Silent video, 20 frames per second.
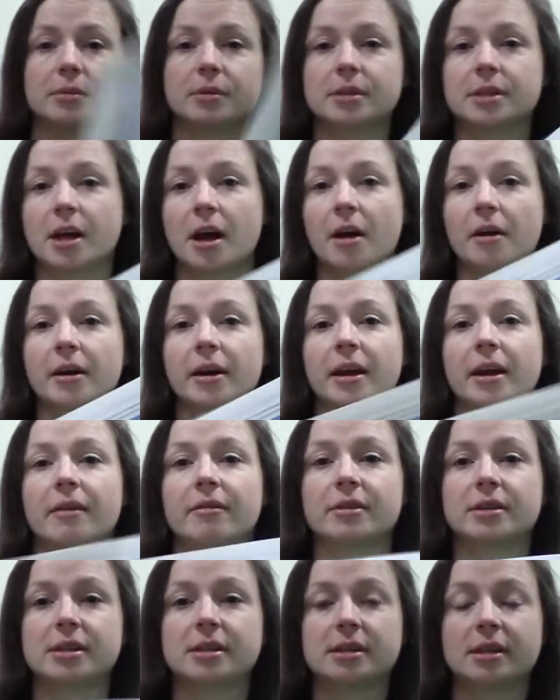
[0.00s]
Tara gave
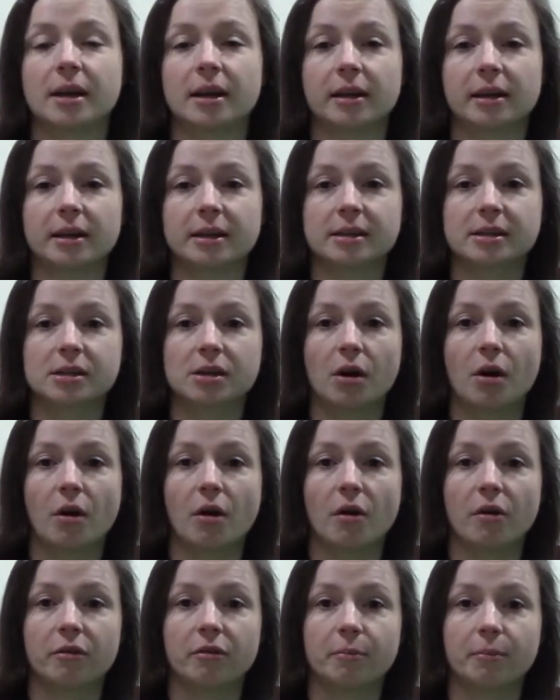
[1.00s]
us a list
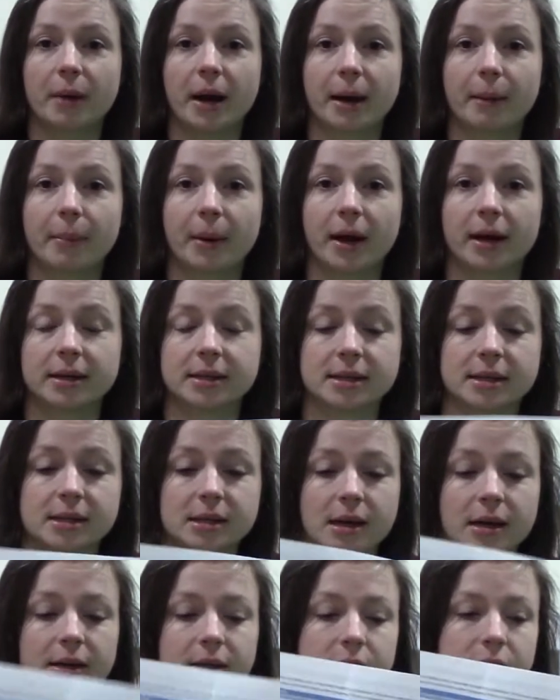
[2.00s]
of bag pattern
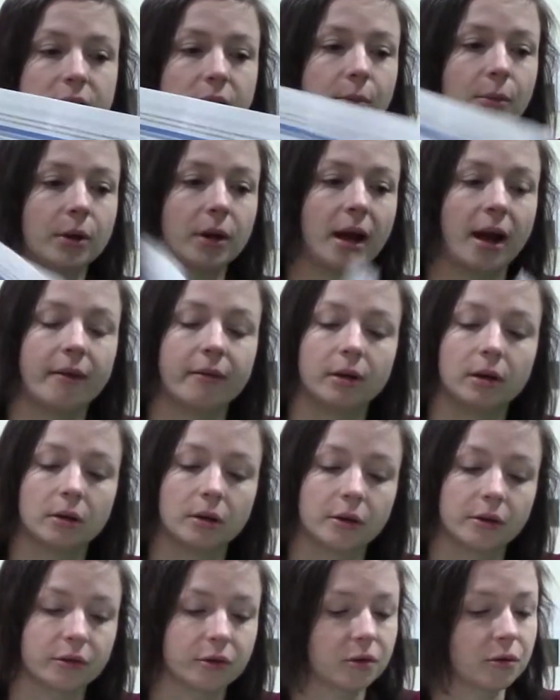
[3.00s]
designers, so I'm going to have a look
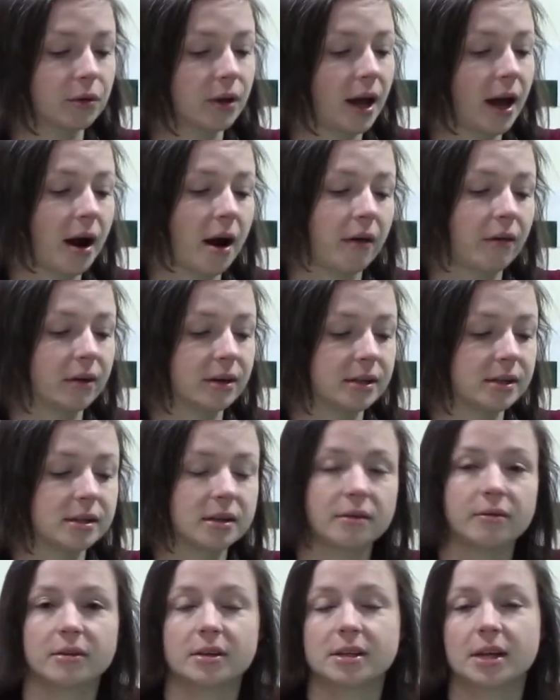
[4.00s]
through there and see
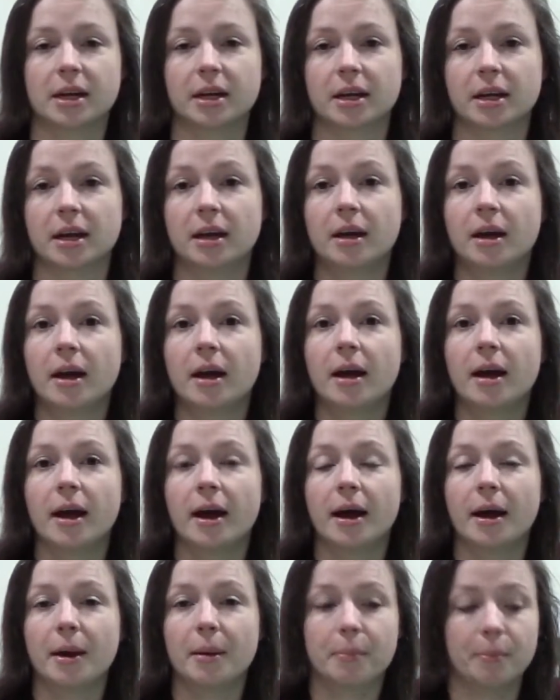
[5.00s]
if there's any
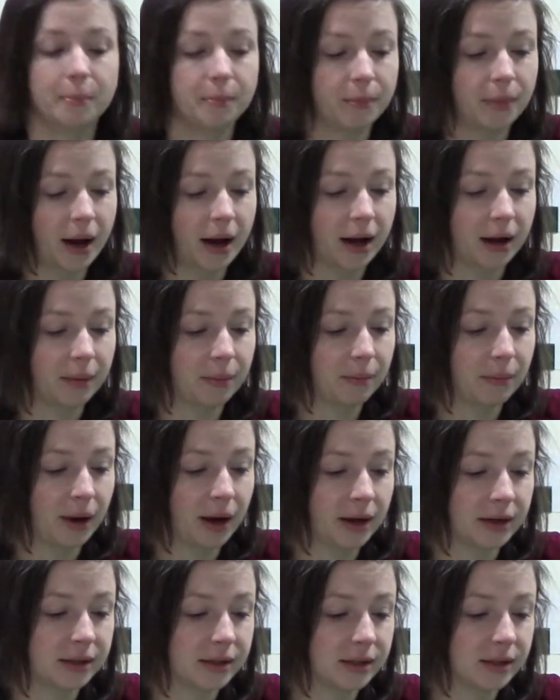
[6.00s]
bag
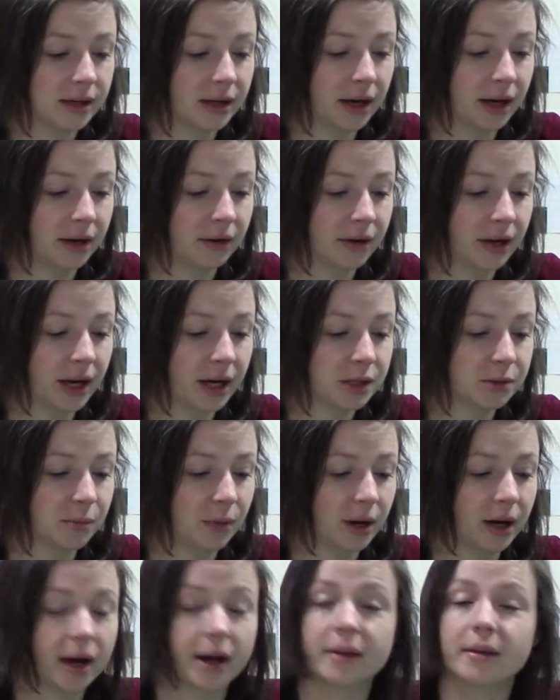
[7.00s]
patterns that kind of catch
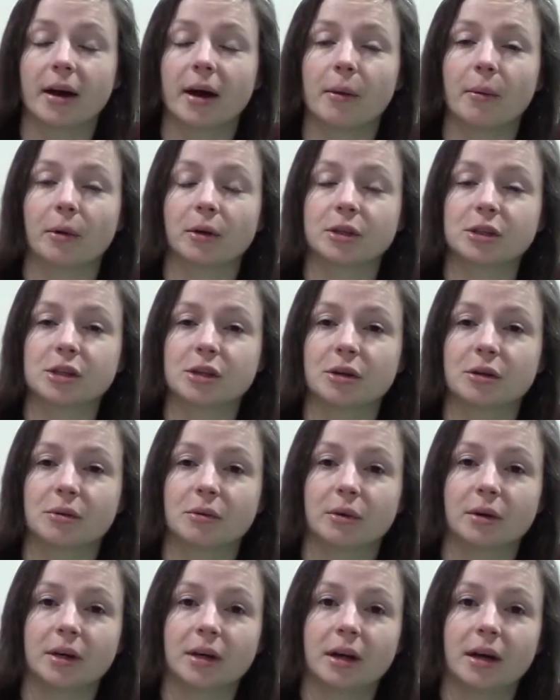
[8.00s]
my eye that I want
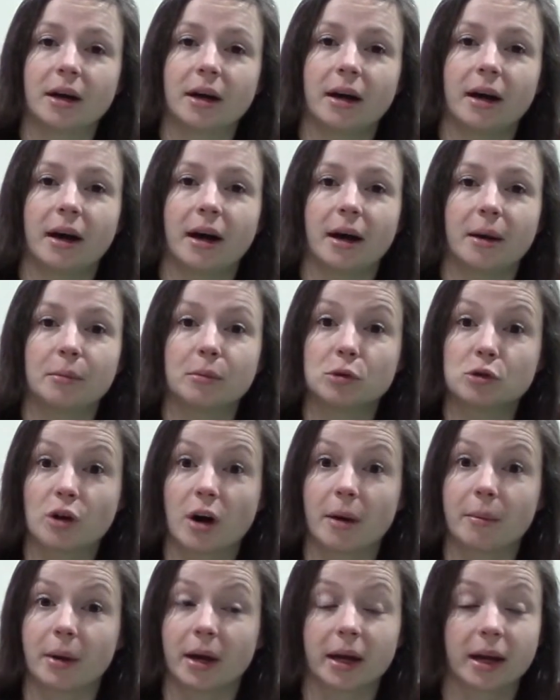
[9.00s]
to
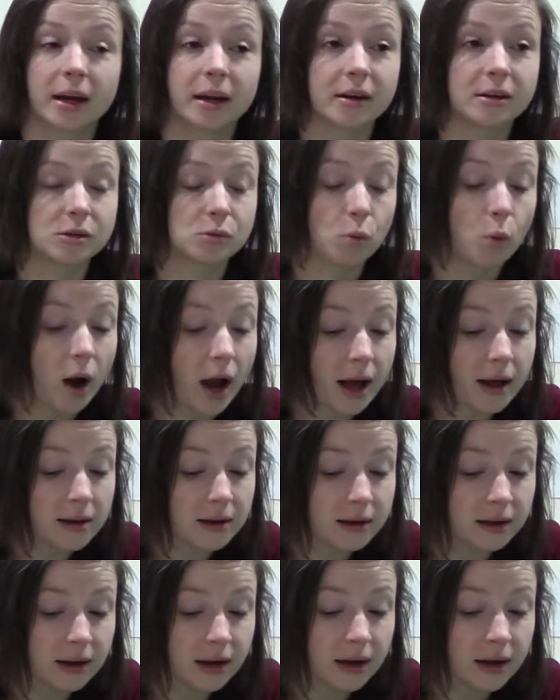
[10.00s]
try making as well.